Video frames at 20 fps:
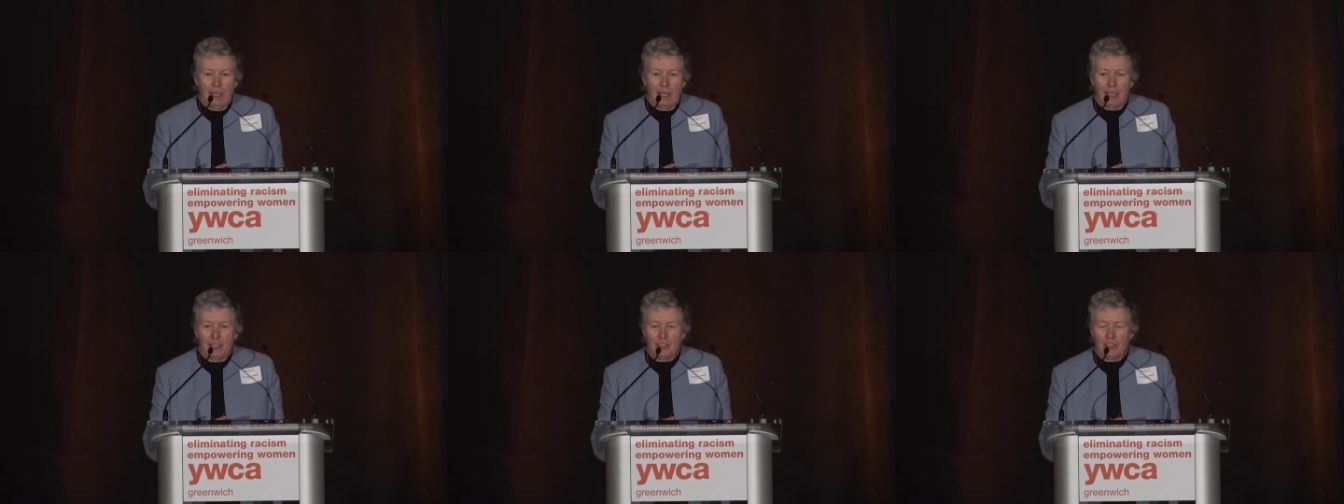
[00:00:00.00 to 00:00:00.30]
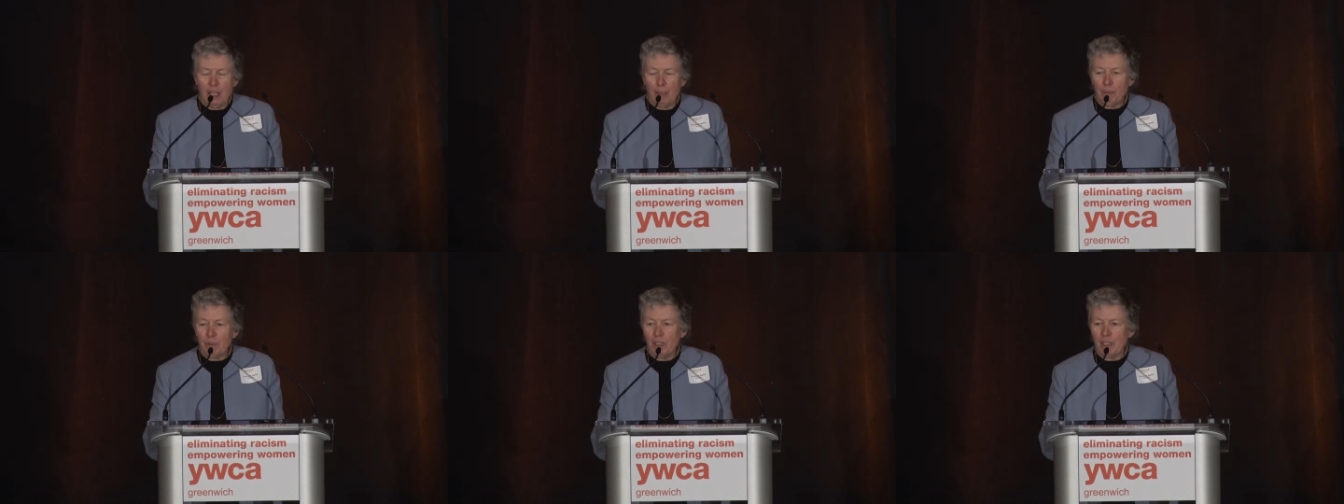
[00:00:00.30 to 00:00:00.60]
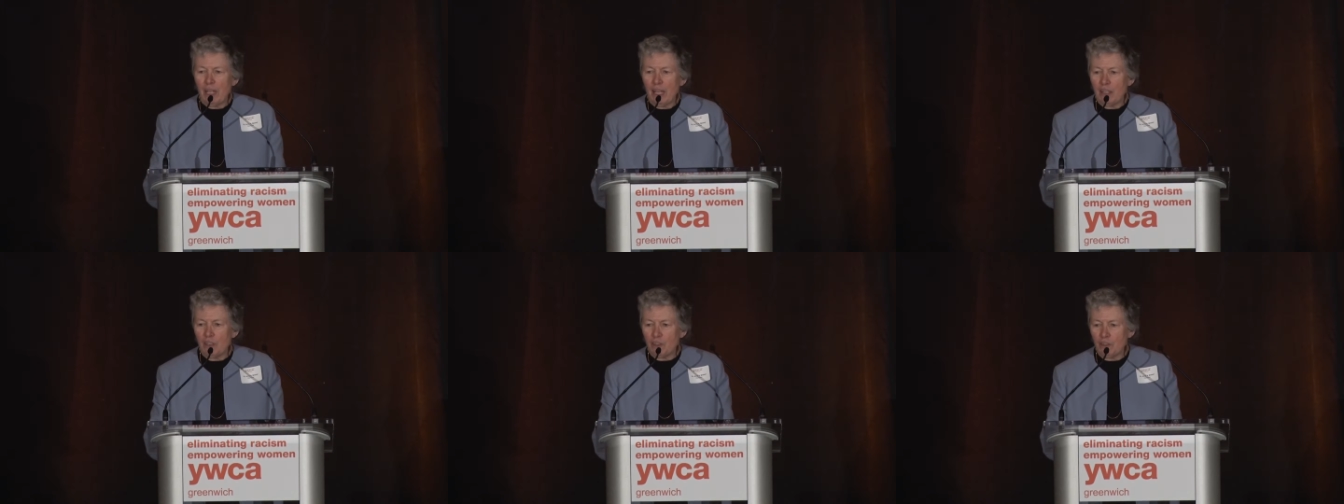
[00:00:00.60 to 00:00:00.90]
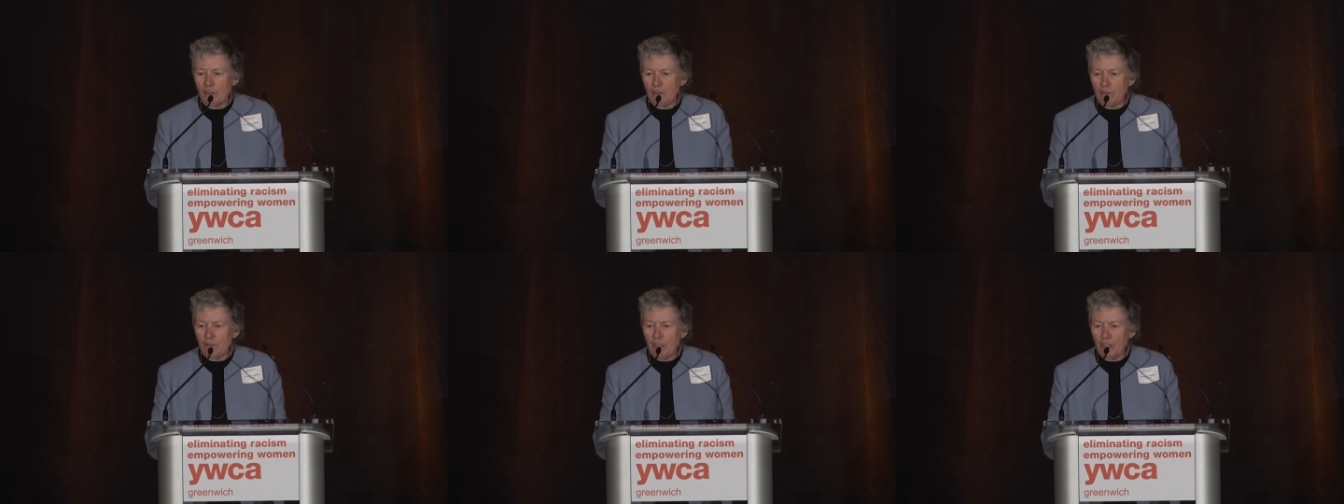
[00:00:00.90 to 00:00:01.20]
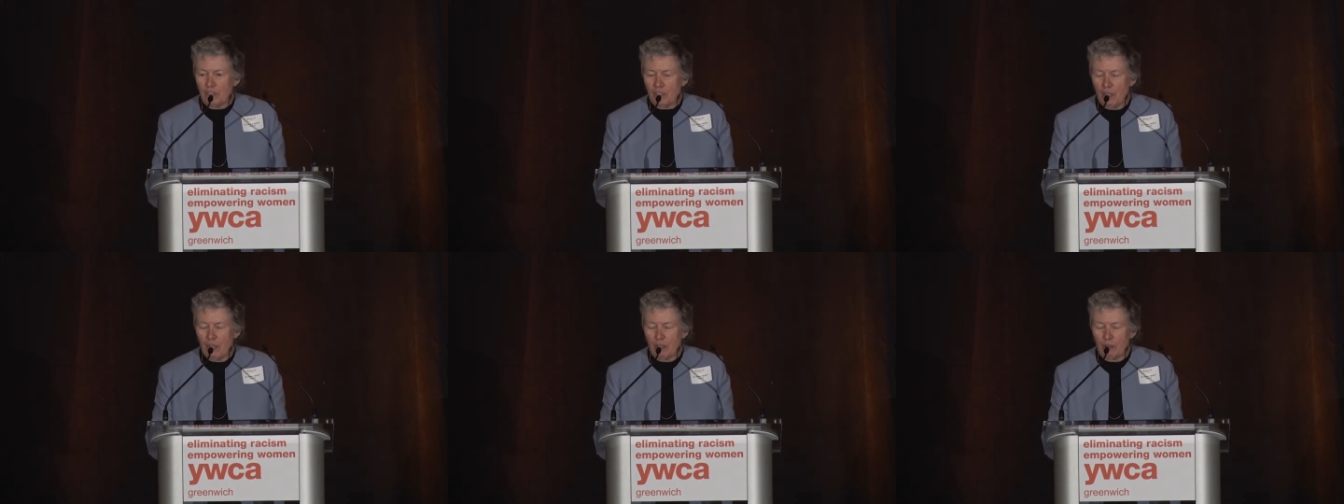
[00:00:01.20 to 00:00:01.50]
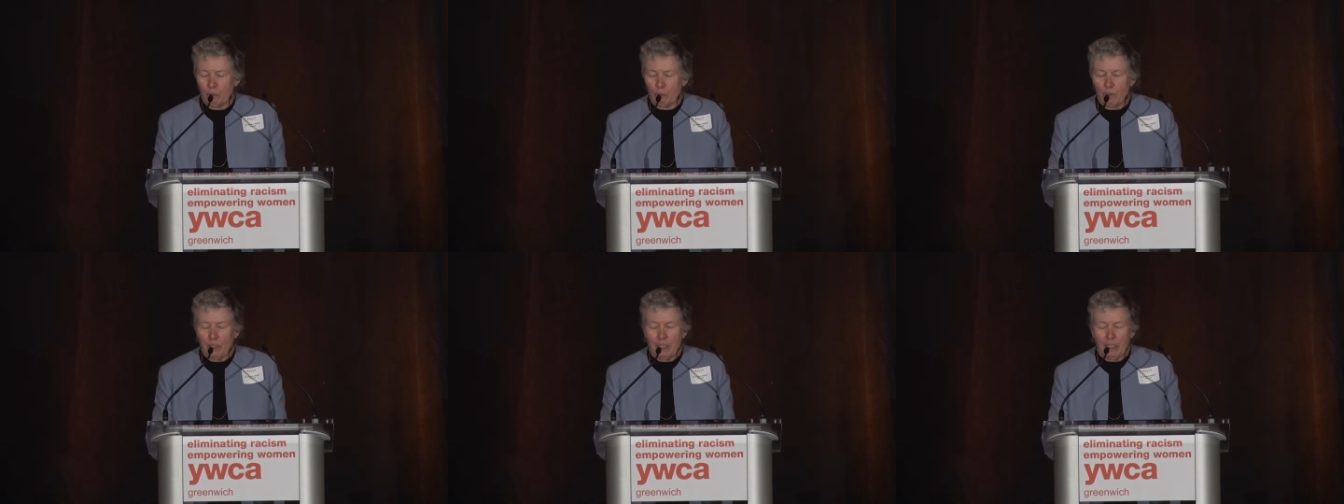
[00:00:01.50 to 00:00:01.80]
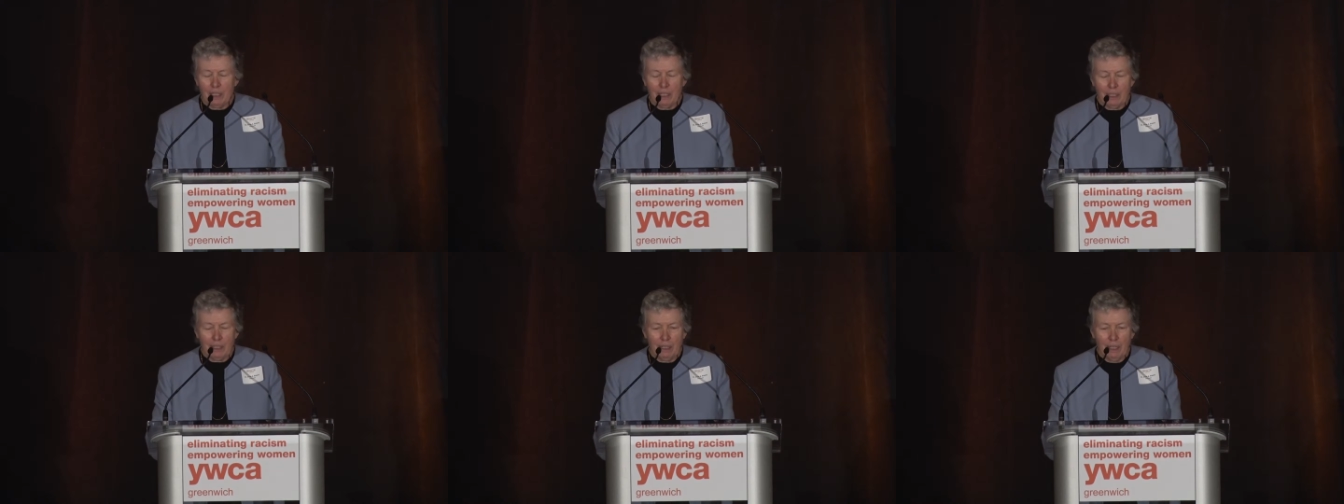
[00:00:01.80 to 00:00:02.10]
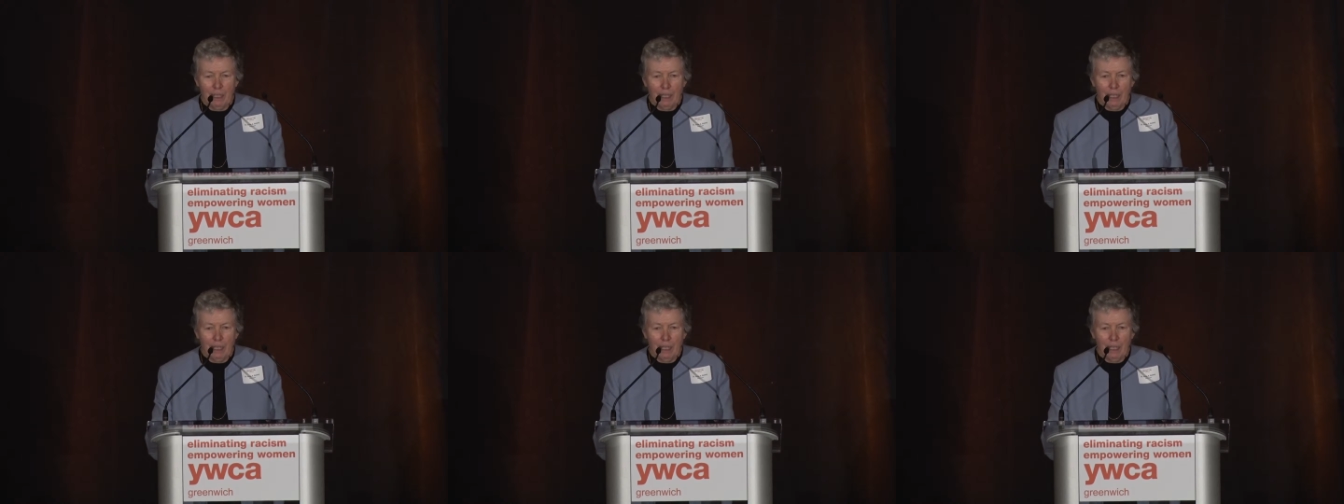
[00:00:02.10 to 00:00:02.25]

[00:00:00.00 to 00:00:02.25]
accepted as this honoree,